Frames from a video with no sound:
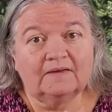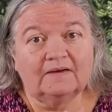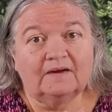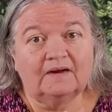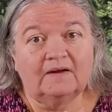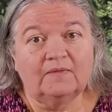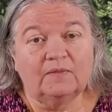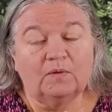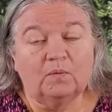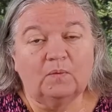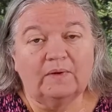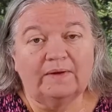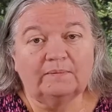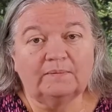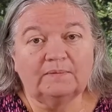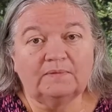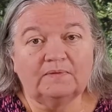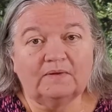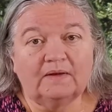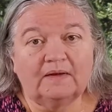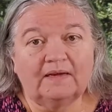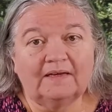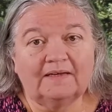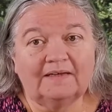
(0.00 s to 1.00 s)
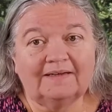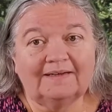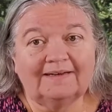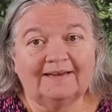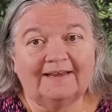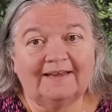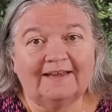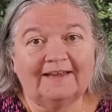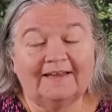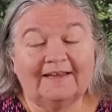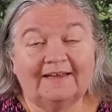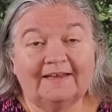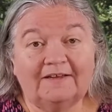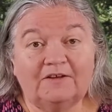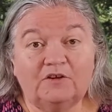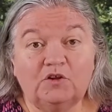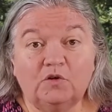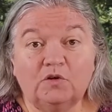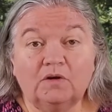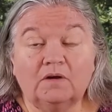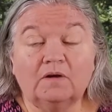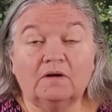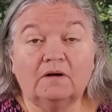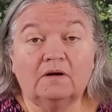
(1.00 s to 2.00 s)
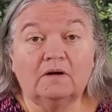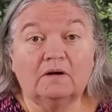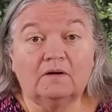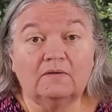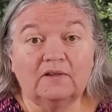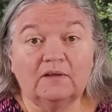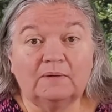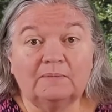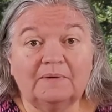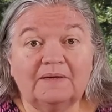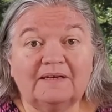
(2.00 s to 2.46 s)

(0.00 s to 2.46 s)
on the website, and you can call them